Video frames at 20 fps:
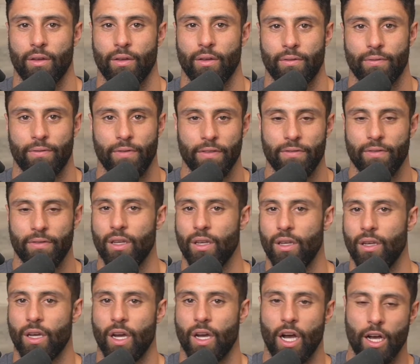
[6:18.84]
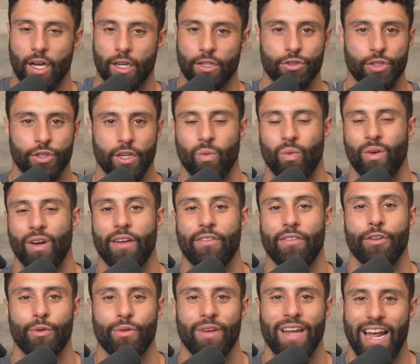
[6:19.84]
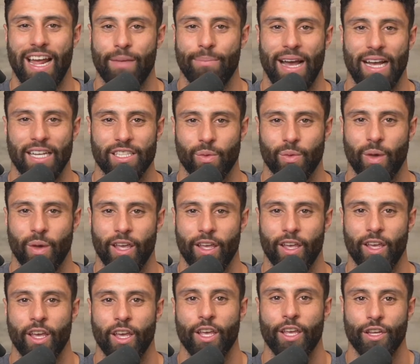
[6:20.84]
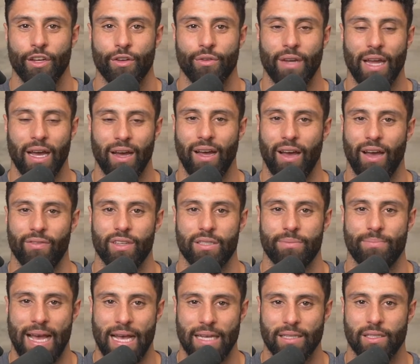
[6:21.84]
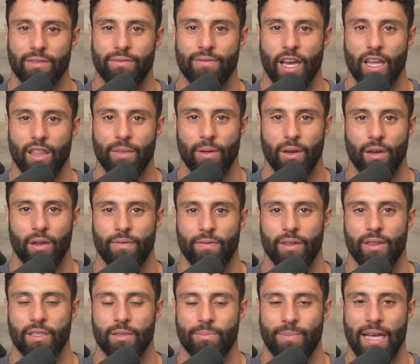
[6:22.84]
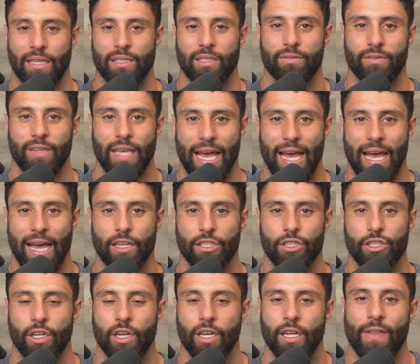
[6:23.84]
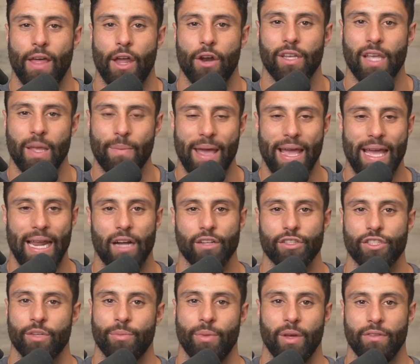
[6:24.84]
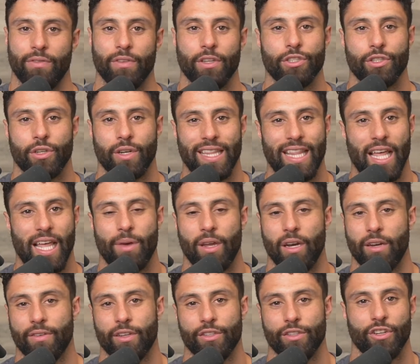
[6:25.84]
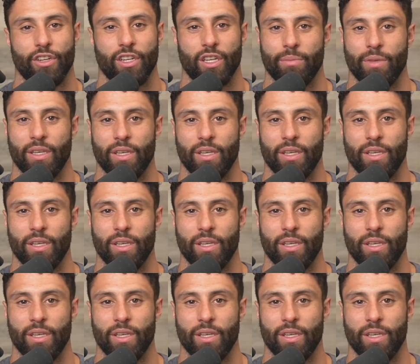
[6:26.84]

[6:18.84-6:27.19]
50, 100, whenever you die and pass away, you now have this massive death benefit, this massive cash that'll get paid out to your beneficiary. And that beneficiary could be a